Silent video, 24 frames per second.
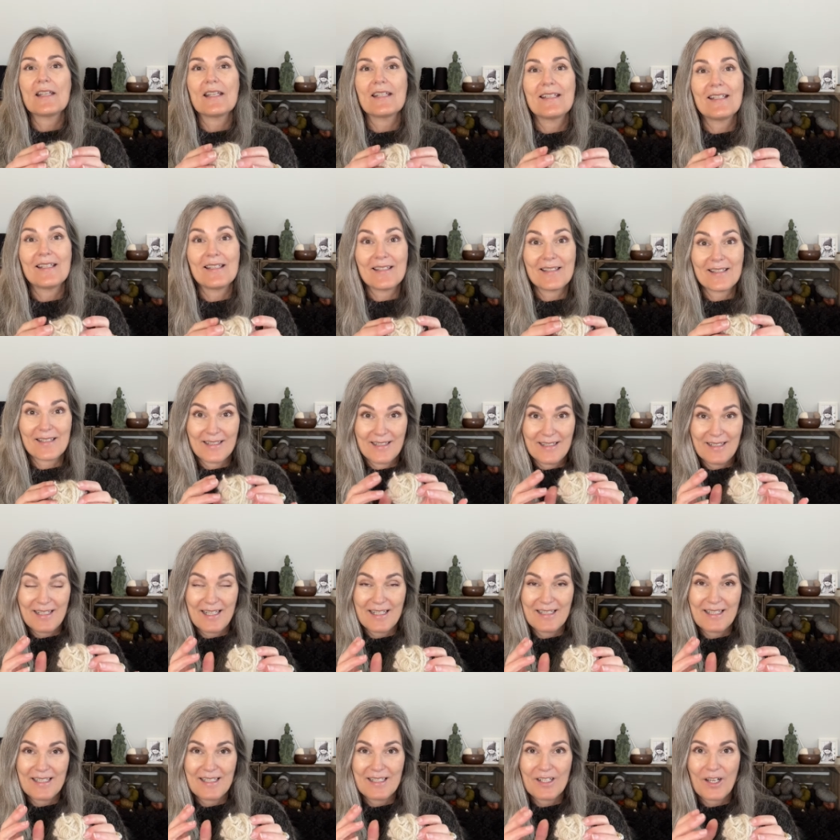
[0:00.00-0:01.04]
it is
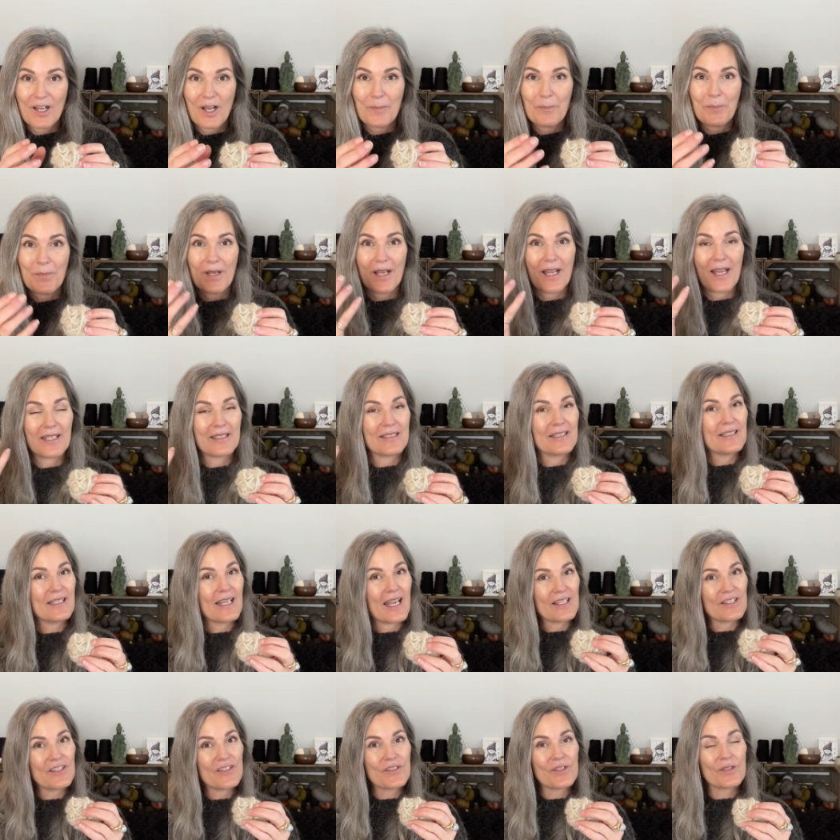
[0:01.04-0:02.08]
knitted up and
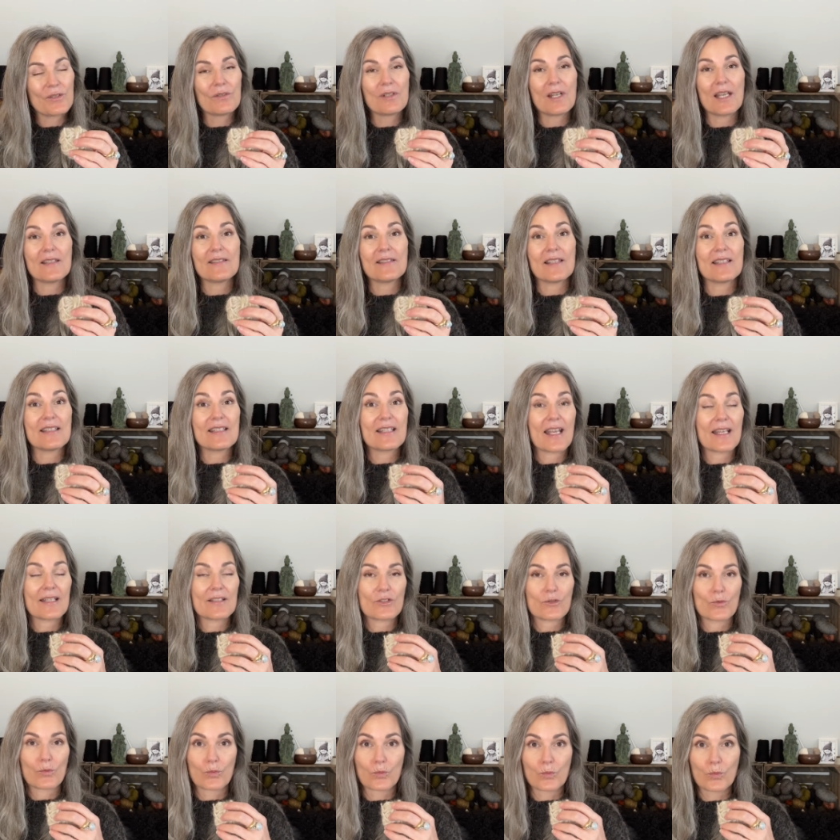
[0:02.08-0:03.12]
as soon as it
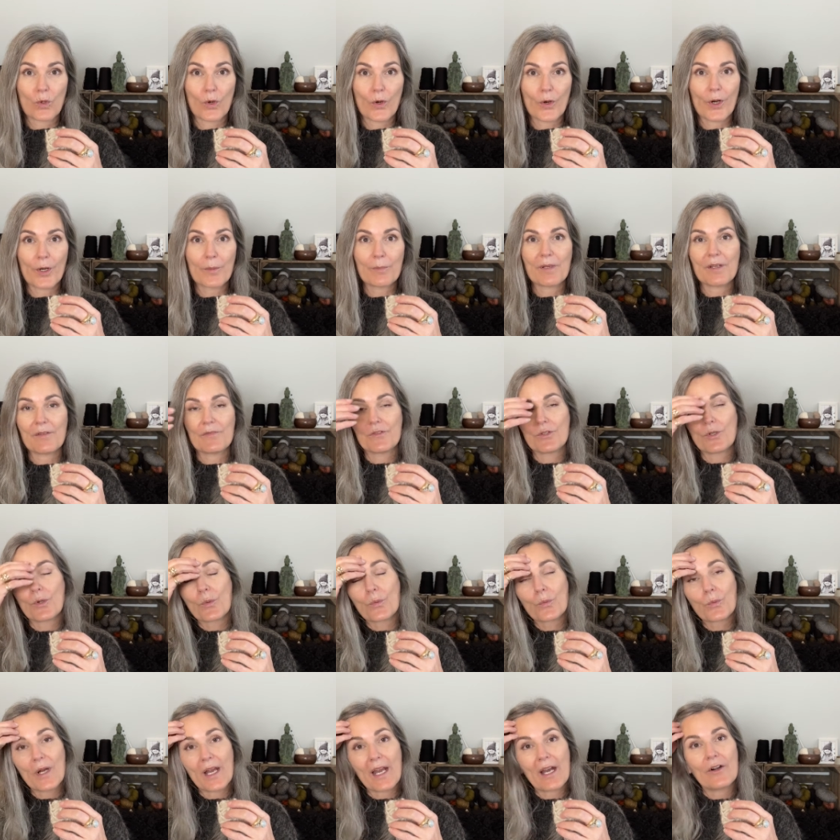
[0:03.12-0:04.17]
gets warm, if you're
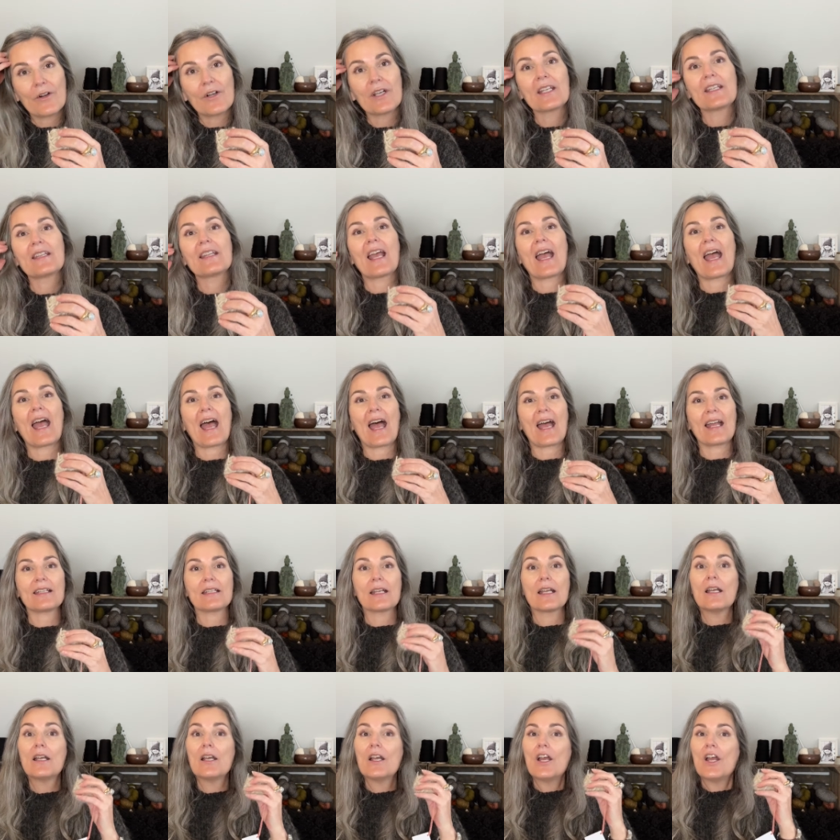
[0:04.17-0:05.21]
wearing the hat,
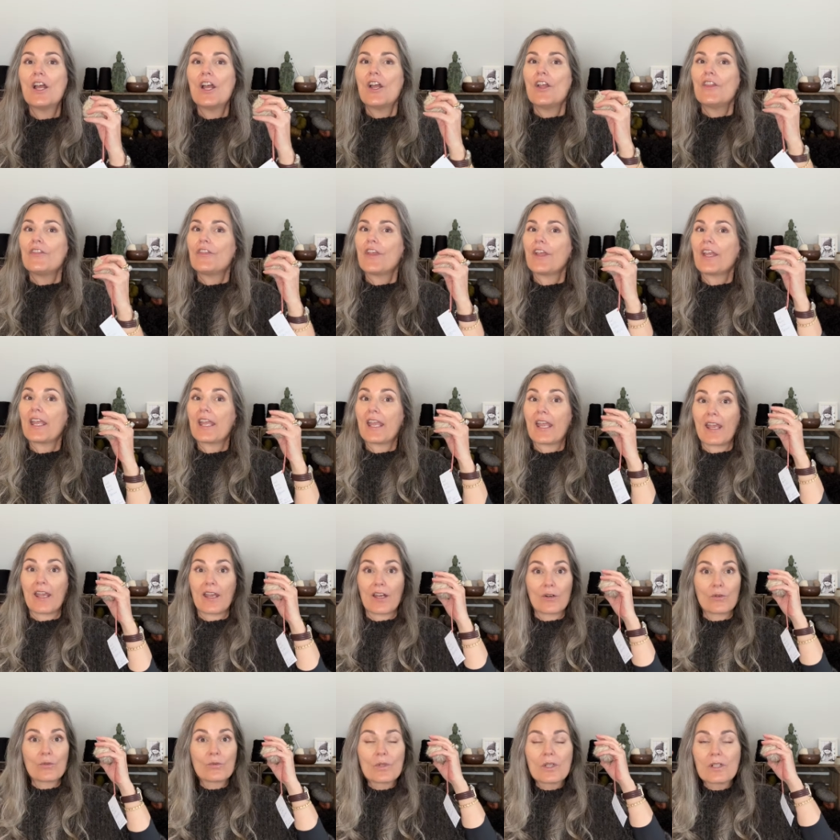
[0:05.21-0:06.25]
the
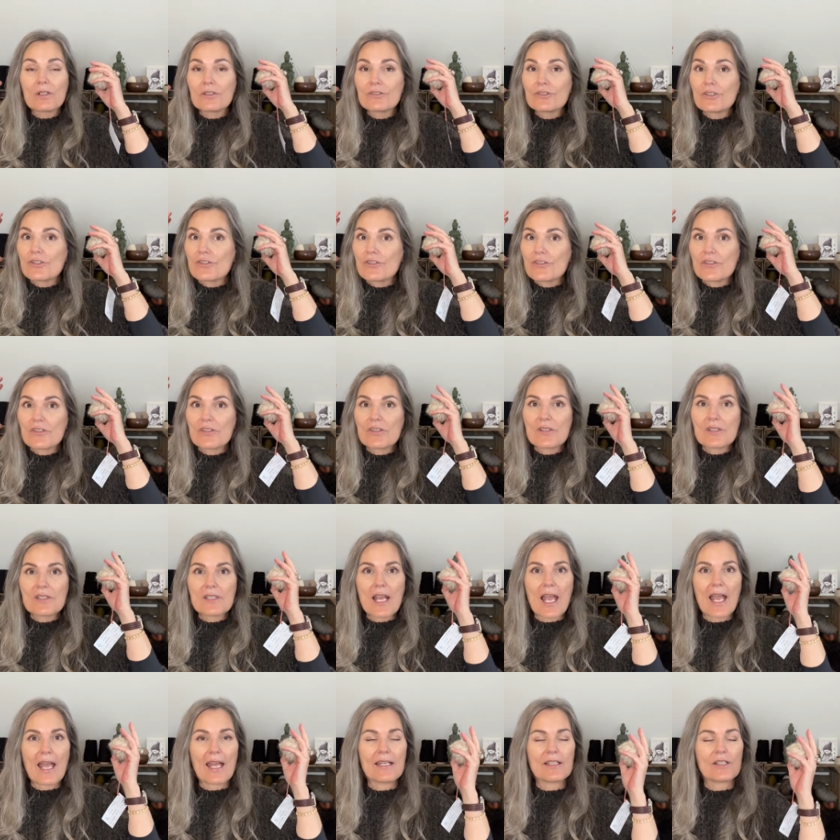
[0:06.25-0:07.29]
hair will just
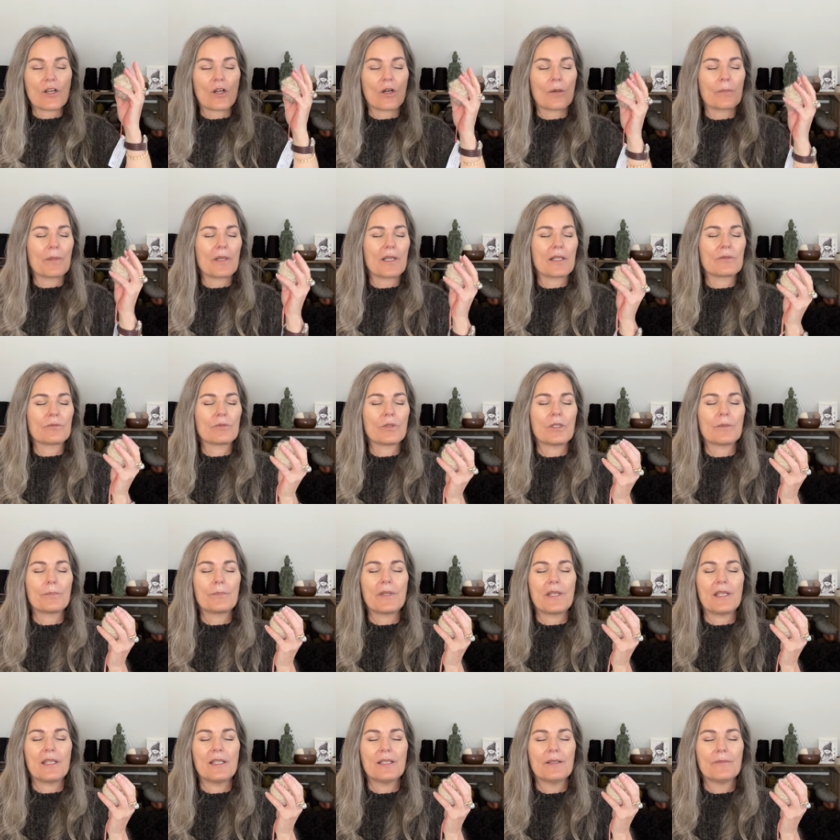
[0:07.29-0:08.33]
stand up. It will
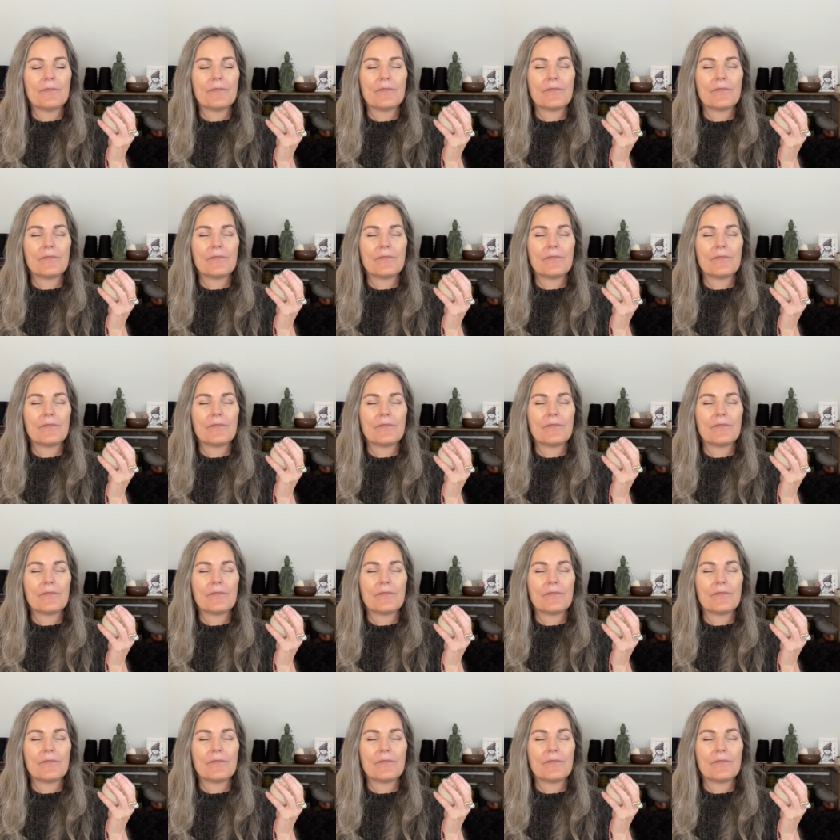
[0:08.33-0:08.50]
be